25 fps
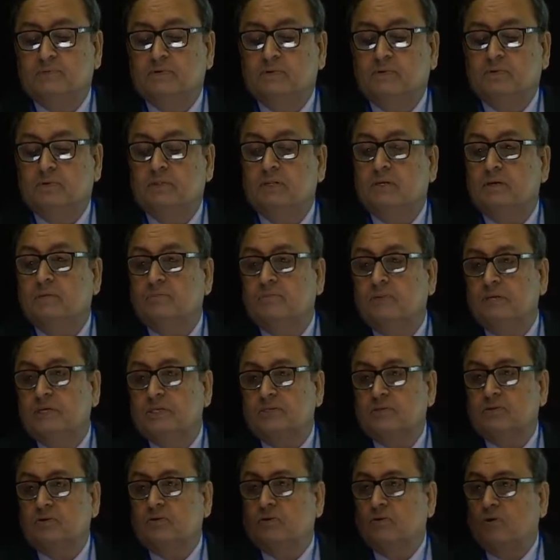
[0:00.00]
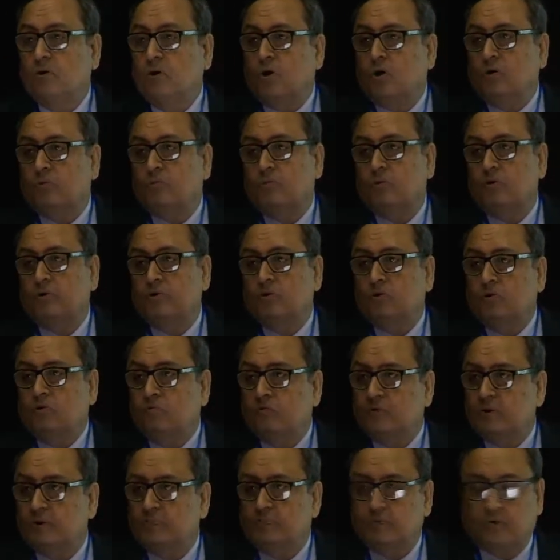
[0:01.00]
based on hormone
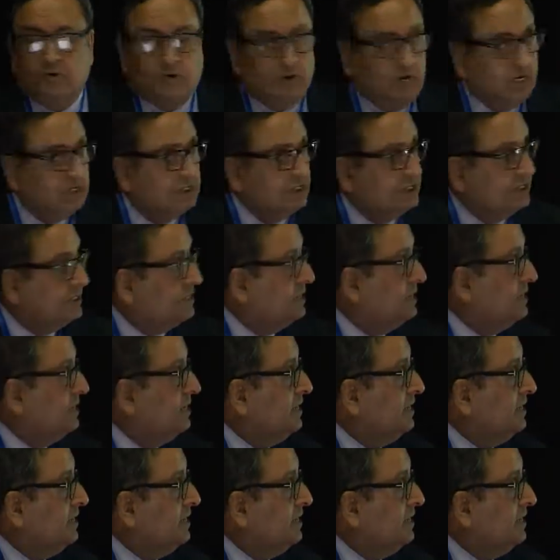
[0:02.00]
overproduction,